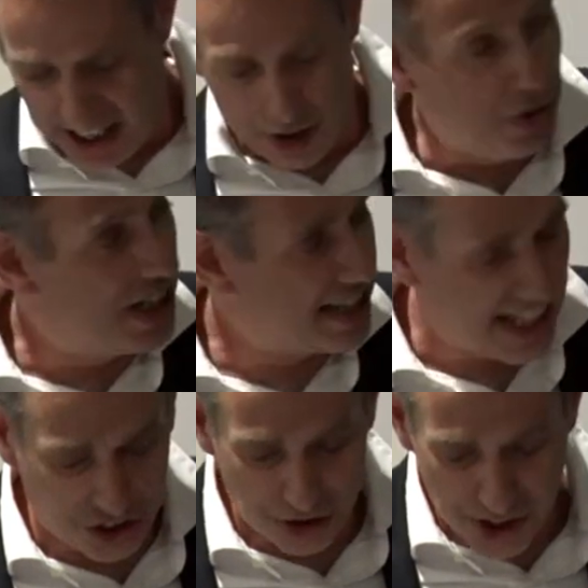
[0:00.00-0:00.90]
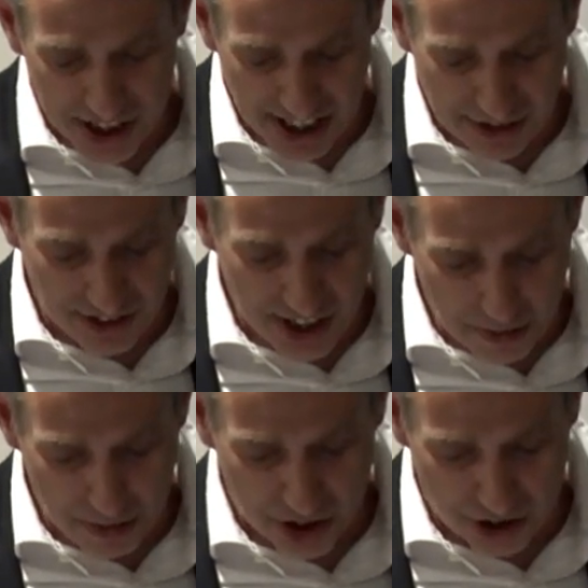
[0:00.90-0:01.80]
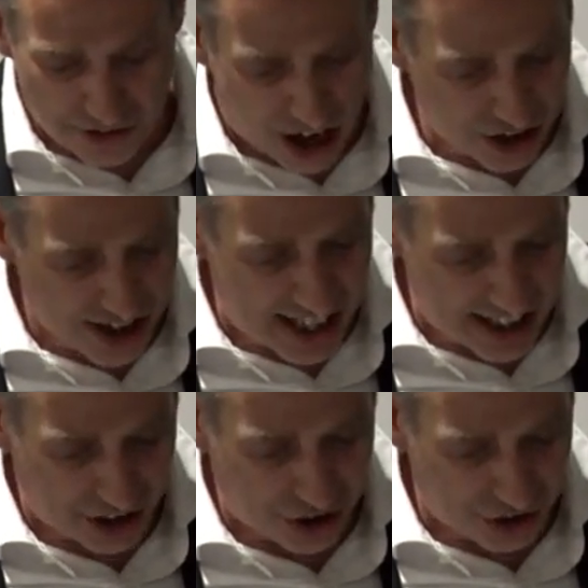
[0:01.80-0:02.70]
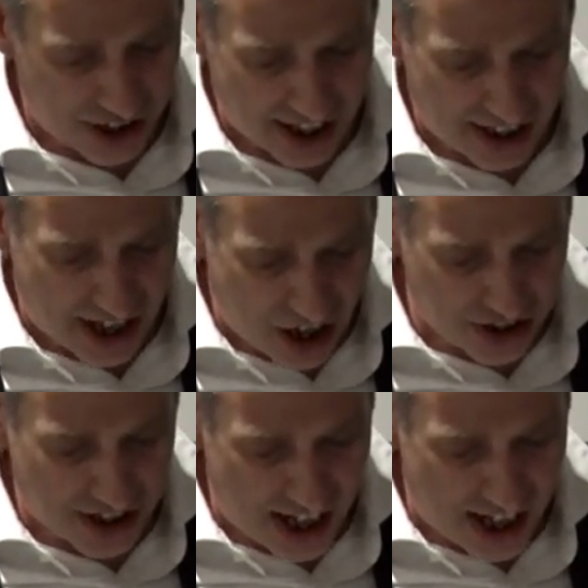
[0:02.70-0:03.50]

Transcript: Will has actually received number of outstanding uh, uh,